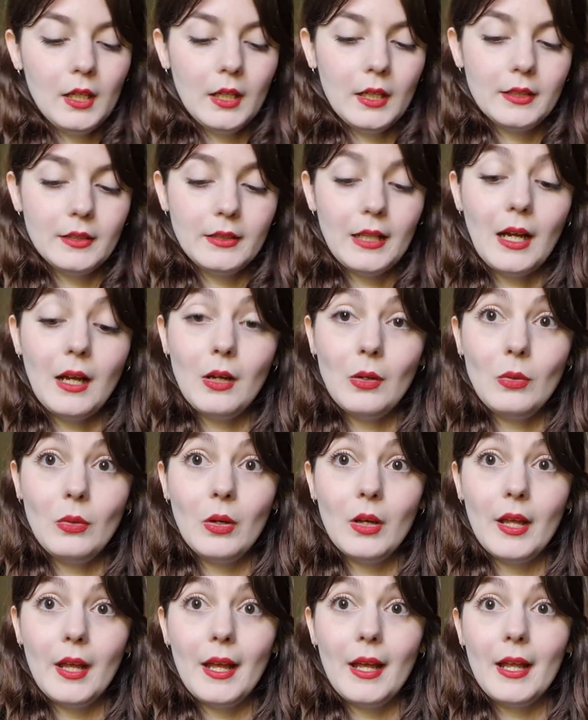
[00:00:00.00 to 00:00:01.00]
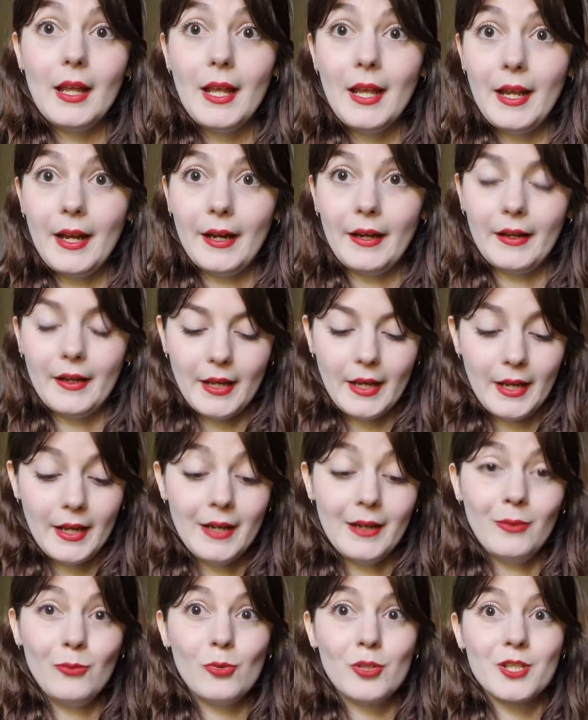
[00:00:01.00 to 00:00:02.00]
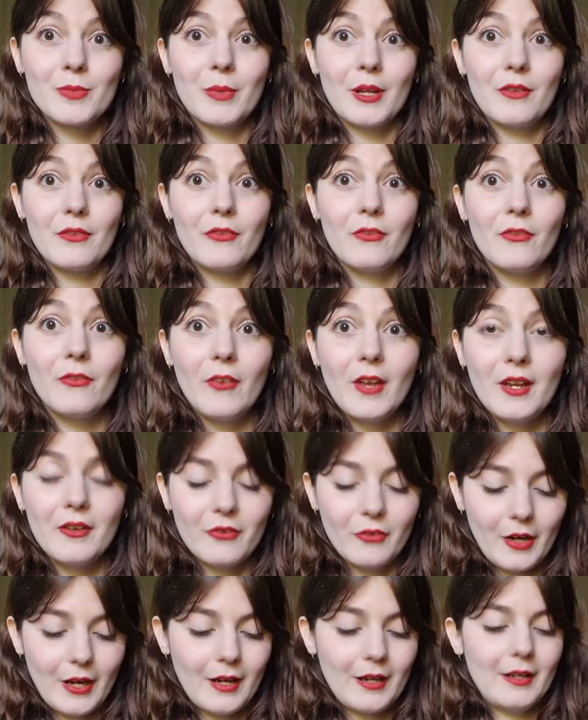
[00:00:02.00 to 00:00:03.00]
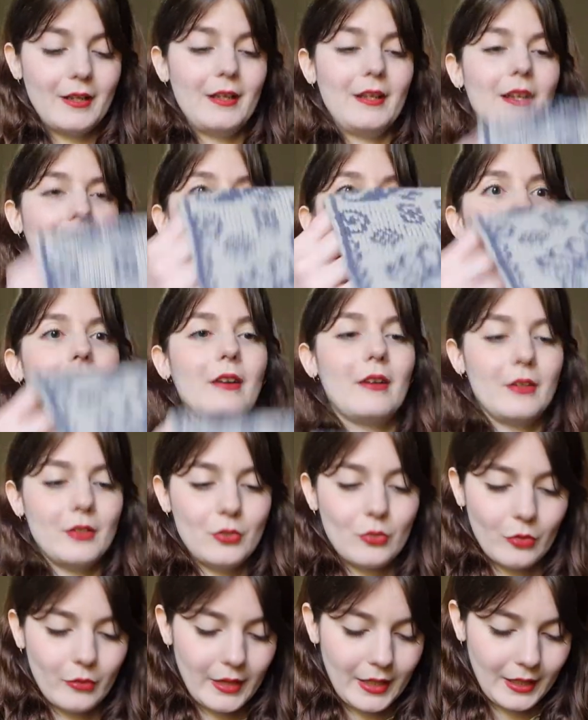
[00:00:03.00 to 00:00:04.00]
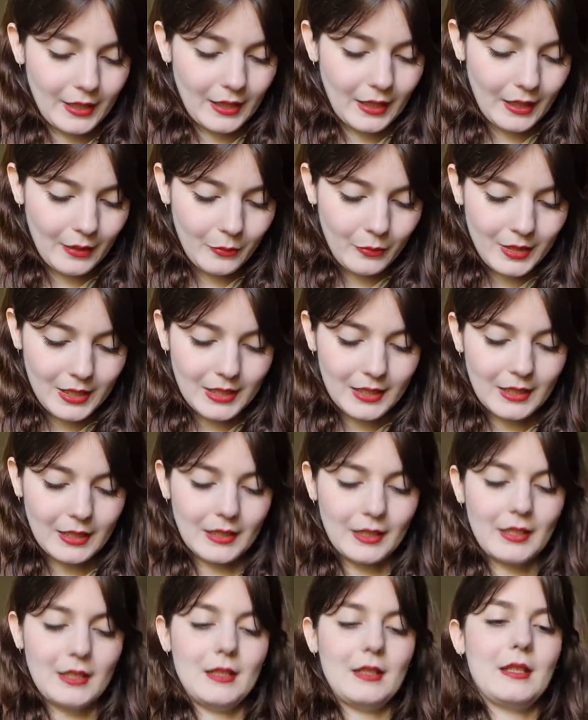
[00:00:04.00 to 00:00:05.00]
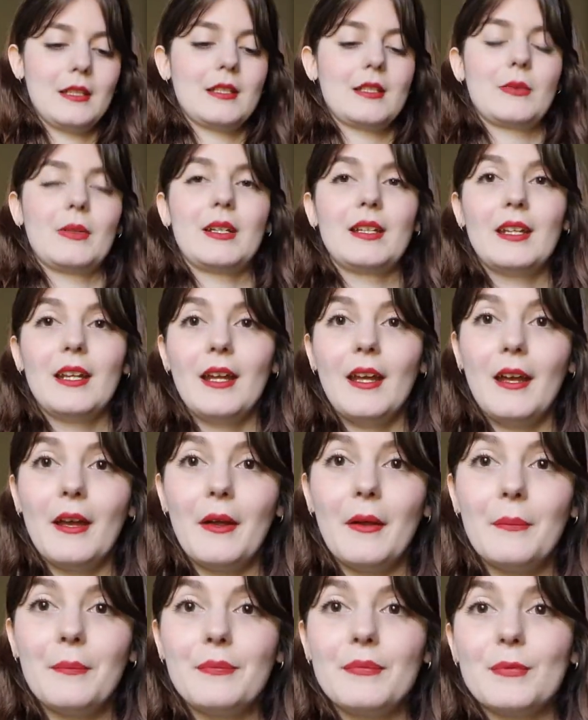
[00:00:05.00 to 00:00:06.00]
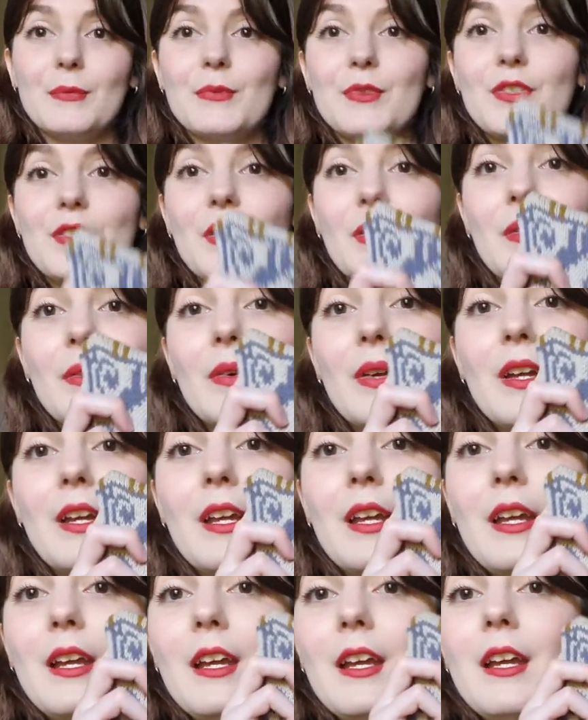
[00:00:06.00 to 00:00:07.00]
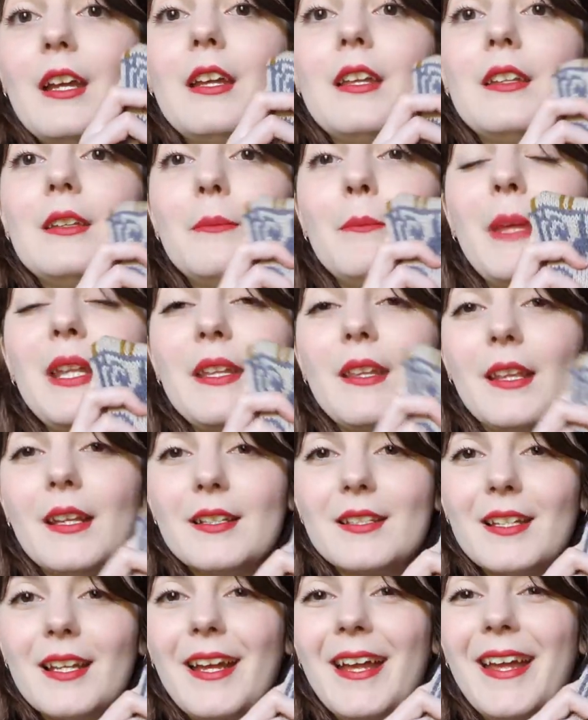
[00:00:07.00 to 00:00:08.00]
Now, Air was my favorite drawing. I really like this one. So many things.